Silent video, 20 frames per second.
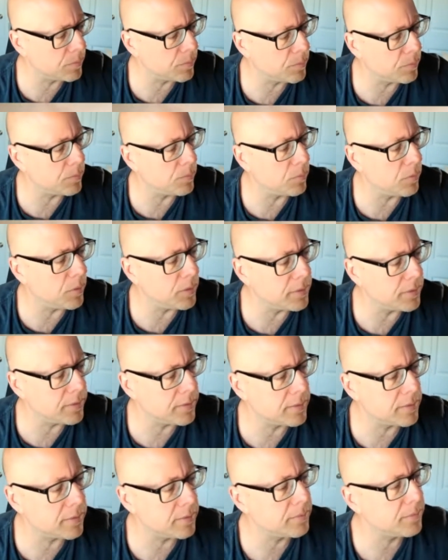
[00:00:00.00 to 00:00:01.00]
One
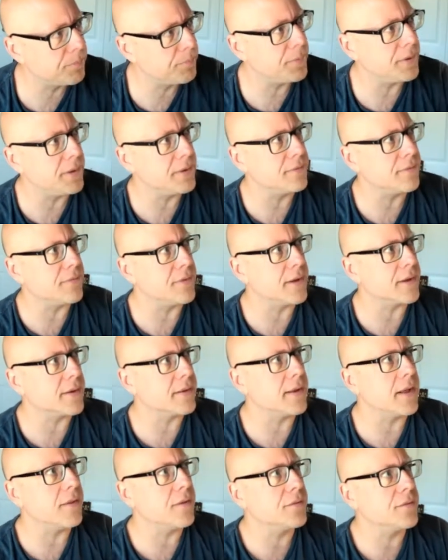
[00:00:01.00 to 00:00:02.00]
piece of
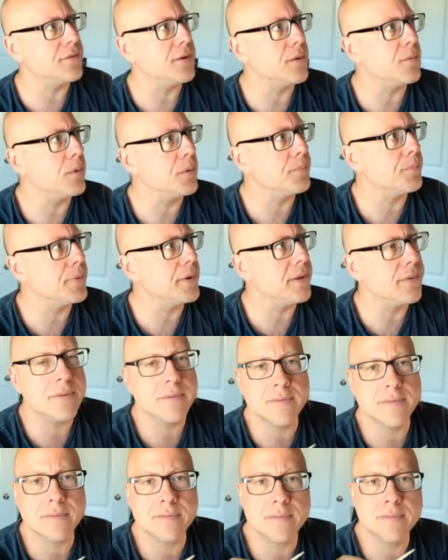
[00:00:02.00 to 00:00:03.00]
technology would be
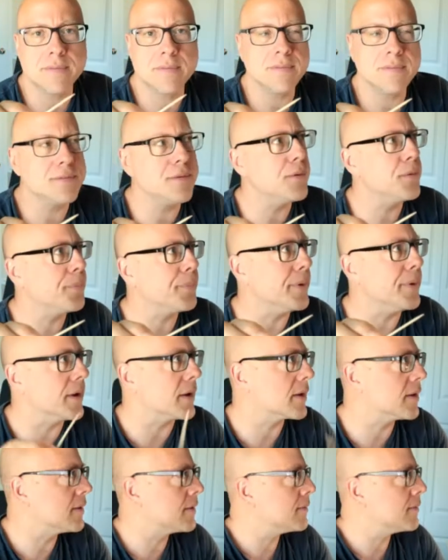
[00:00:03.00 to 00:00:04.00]
this
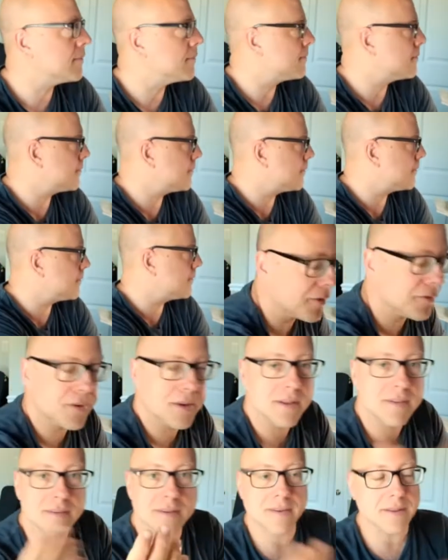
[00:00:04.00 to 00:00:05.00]
toothpick.
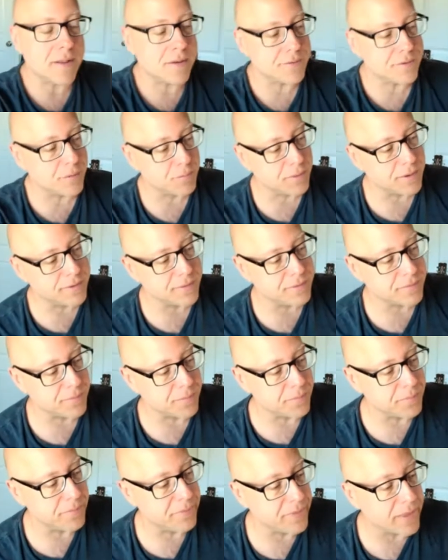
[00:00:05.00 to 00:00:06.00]
Technology ranges
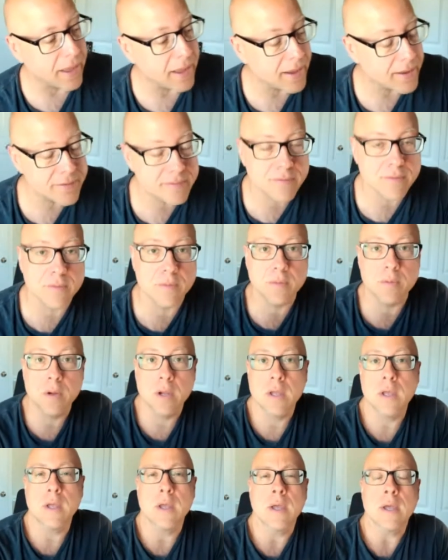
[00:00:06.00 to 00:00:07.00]
from that to
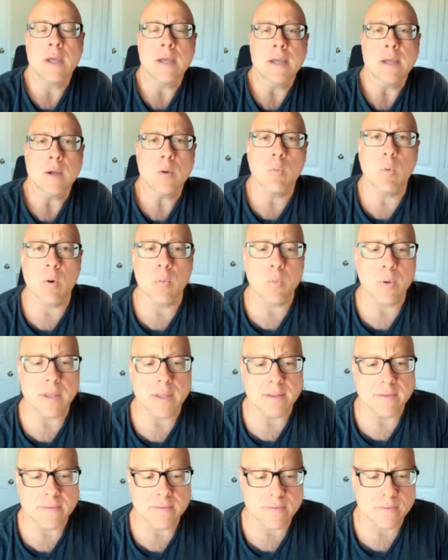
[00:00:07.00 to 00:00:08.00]
what we
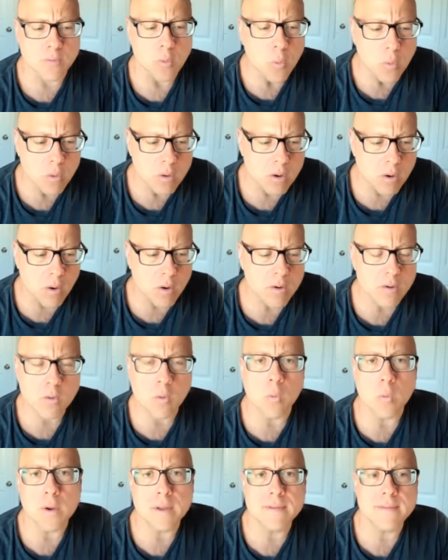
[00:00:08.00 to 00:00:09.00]
store our
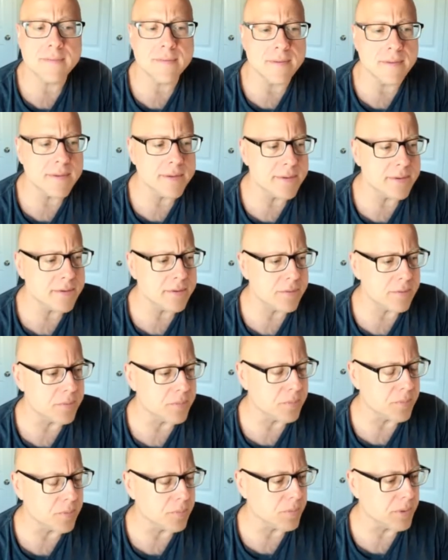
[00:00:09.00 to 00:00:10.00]
coins in, to
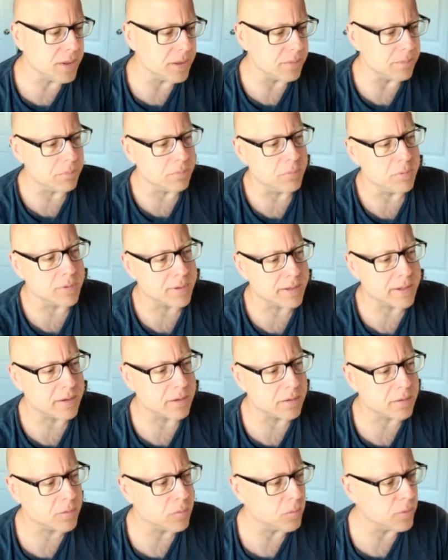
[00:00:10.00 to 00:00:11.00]
what we look at our
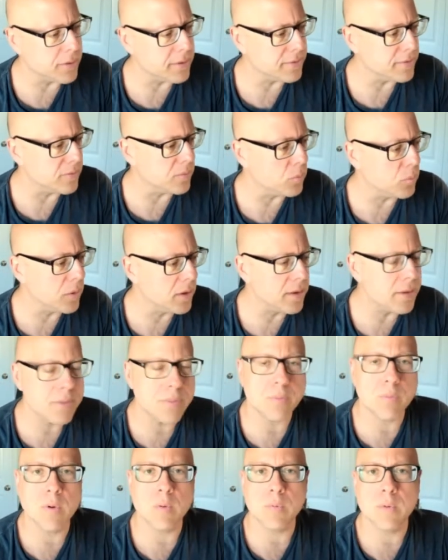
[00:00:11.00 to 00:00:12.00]
coins with,
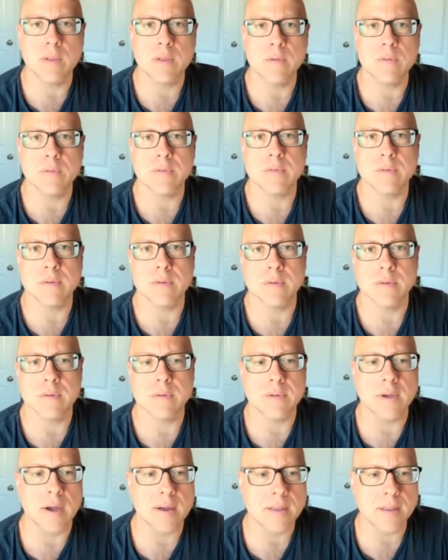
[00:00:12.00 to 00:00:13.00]
what we use to
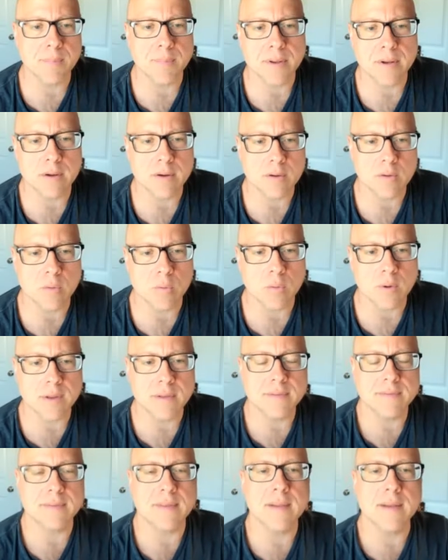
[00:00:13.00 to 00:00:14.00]
document our
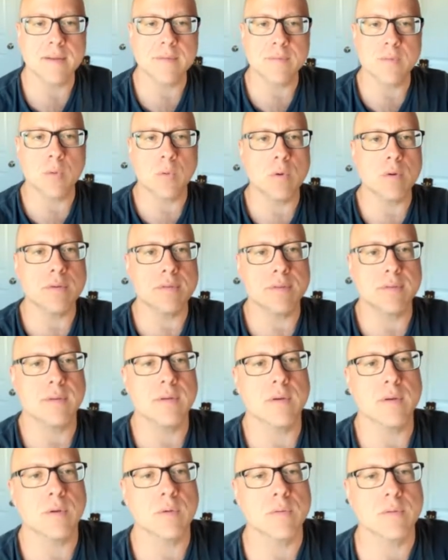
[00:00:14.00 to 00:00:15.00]
coins, and of course,
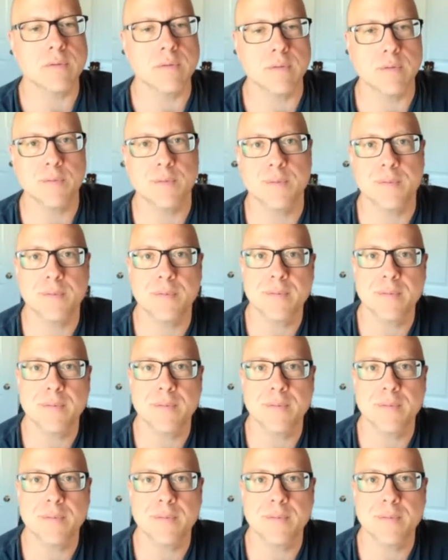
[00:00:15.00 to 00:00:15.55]
to